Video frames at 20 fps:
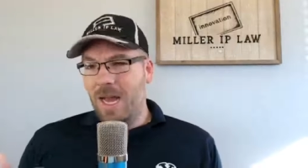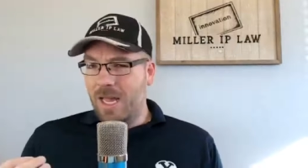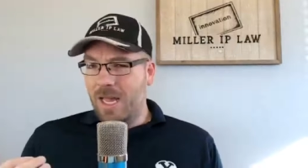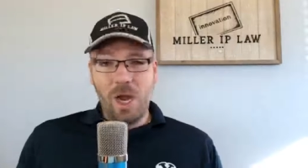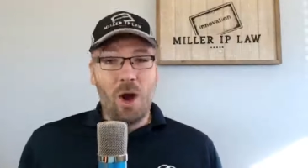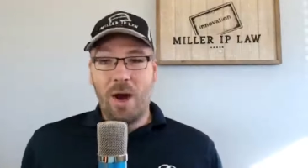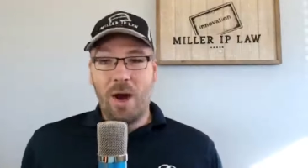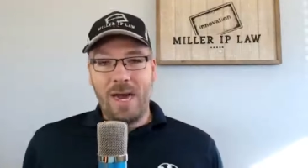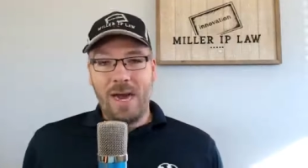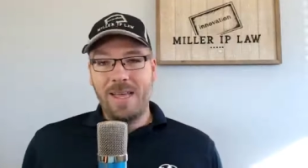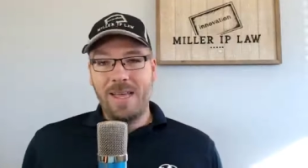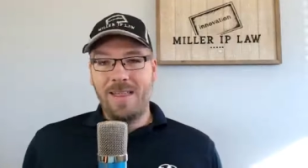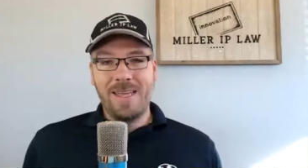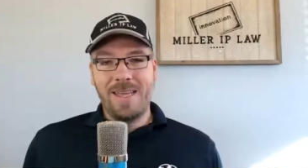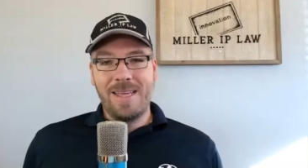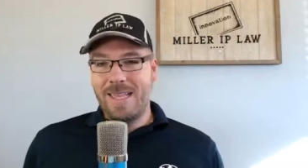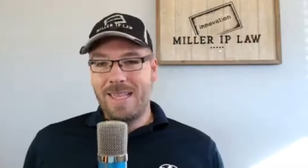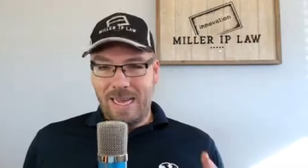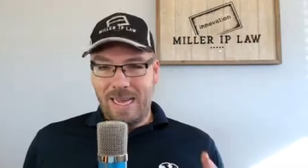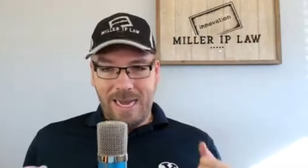No, I
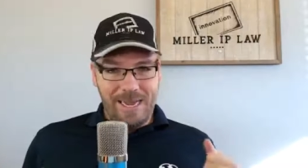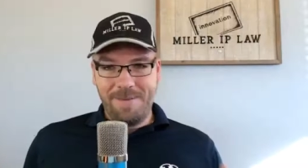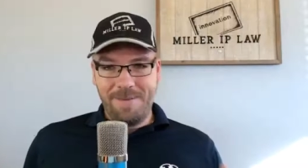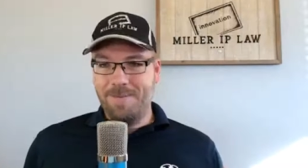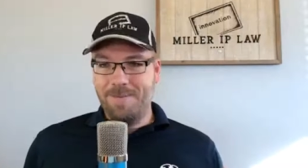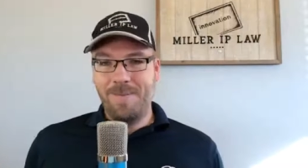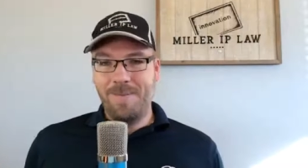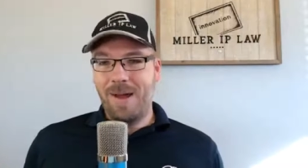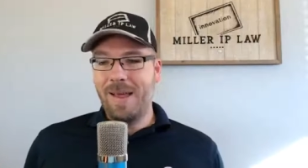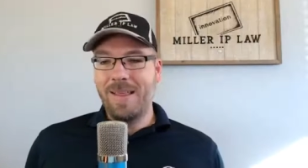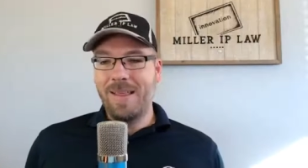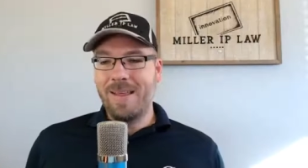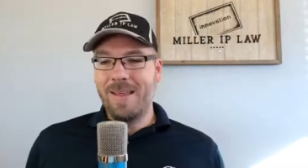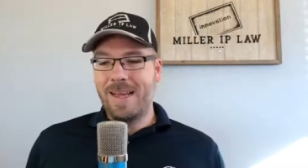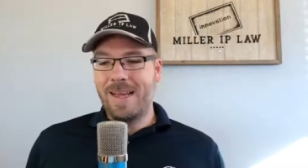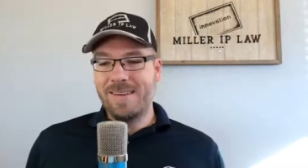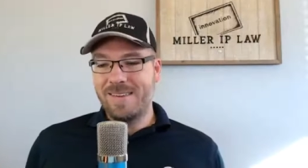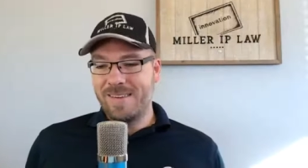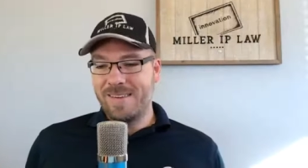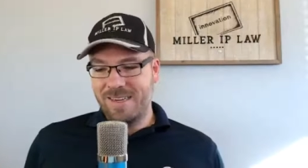think I'm. I think
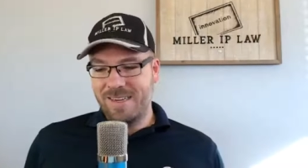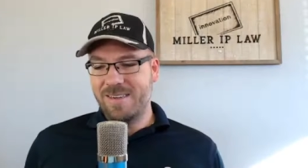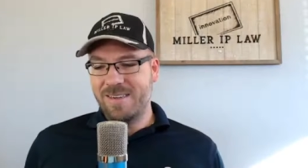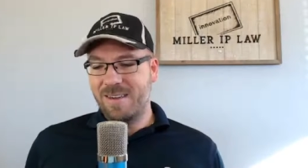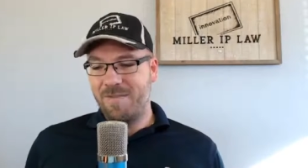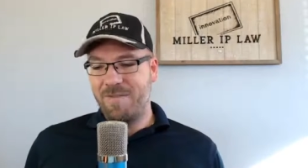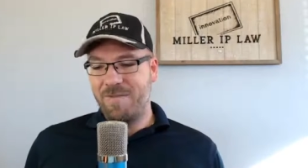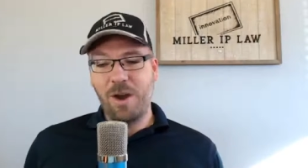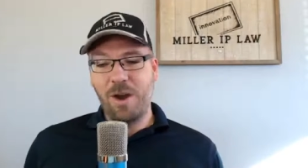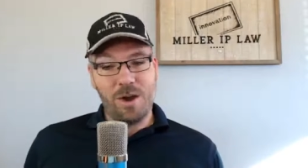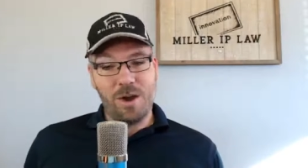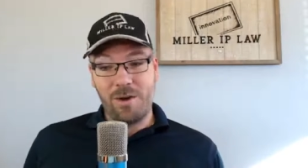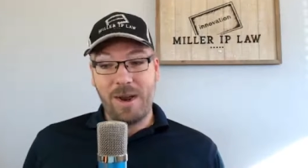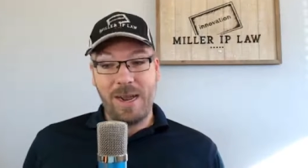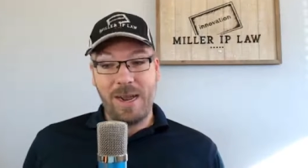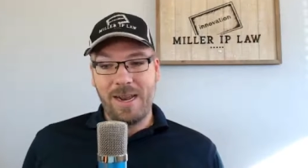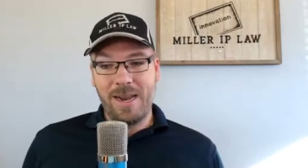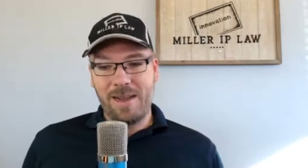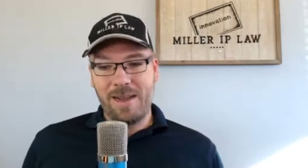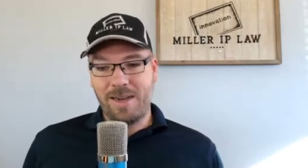that's, that's a very
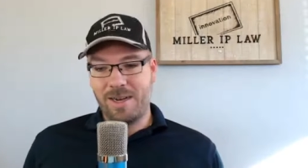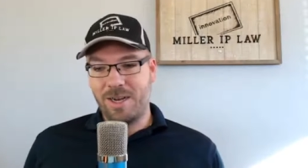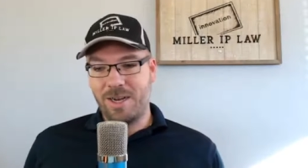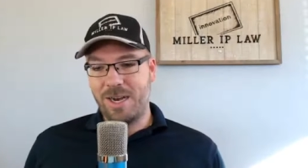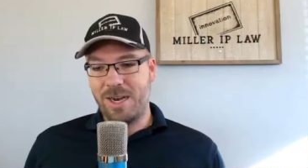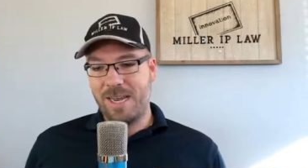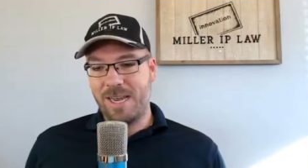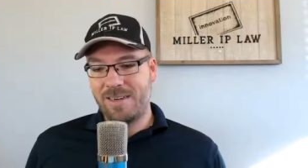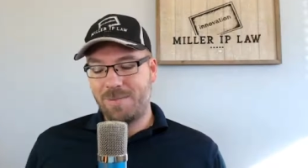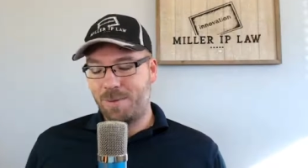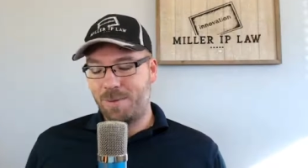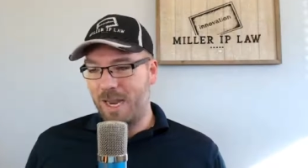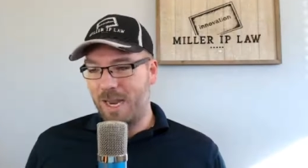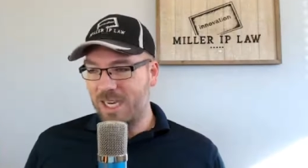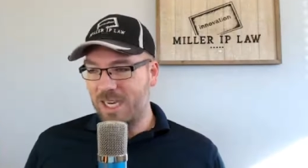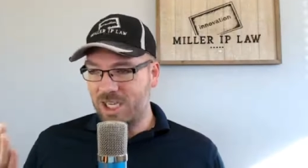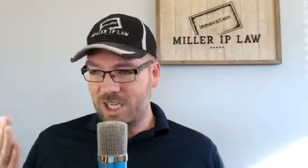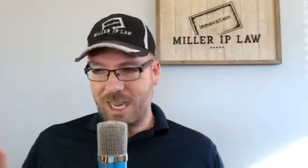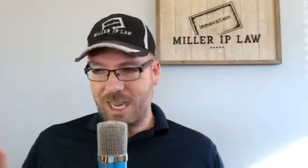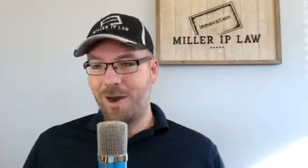great, a good explanation.